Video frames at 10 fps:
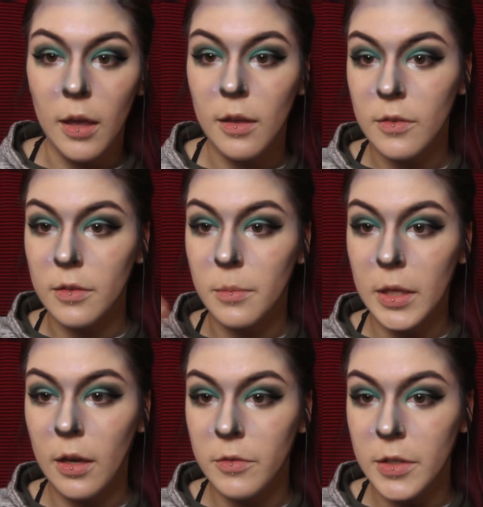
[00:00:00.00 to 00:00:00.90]
because it's gonna be
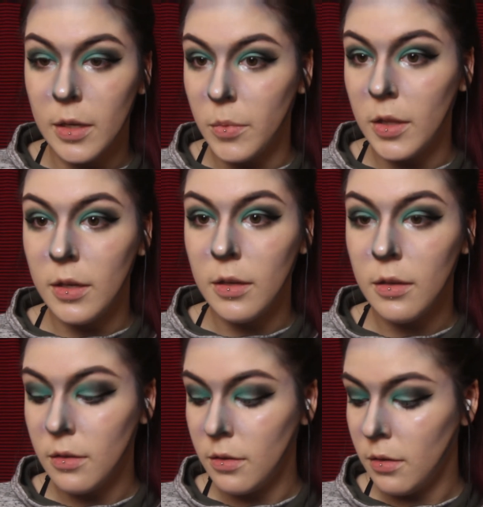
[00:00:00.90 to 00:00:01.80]
covered up by the
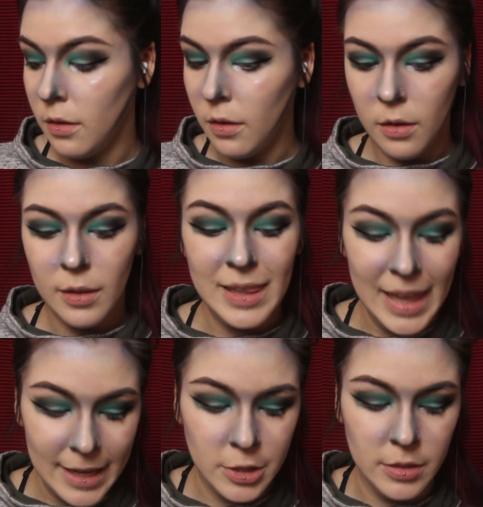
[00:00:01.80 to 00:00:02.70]

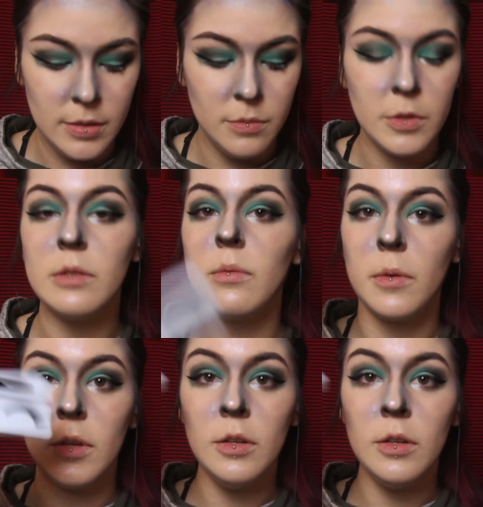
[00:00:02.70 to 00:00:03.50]
lashes, which is what we're gonna